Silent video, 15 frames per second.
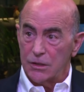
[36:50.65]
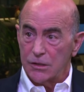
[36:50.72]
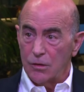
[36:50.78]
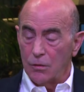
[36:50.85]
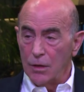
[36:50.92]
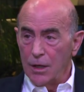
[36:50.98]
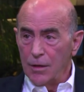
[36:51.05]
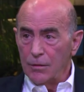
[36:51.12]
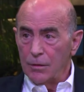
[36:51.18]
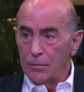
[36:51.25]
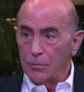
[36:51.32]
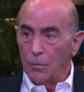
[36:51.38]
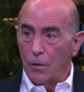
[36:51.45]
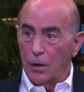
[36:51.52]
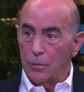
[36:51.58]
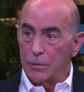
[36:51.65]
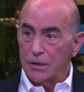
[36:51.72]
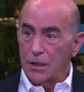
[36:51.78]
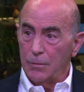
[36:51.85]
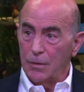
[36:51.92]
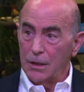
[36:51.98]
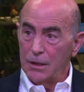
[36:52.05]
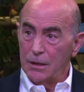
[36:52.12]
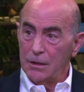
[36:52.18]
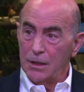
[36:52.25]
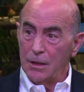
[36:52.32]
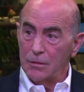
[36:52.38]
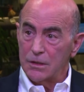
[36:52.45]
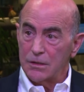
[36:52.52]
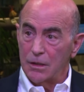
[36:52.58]
So the water was coming in,
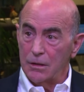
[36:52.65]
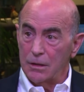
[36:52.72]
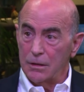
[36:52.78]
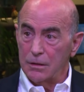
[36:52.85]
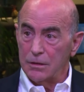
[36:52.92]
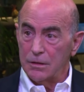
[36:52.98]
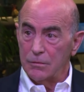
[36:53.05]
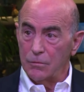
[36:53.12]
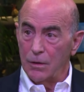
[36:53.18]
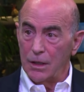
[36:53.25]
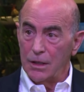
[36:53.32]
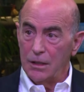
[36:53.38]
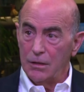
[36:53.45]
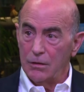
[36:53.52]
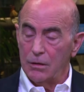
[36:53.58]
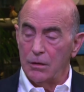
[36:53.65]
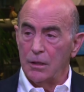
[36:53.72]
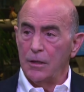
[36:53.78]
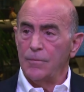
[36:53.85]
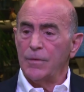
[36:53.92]
now it's starting, it's right here.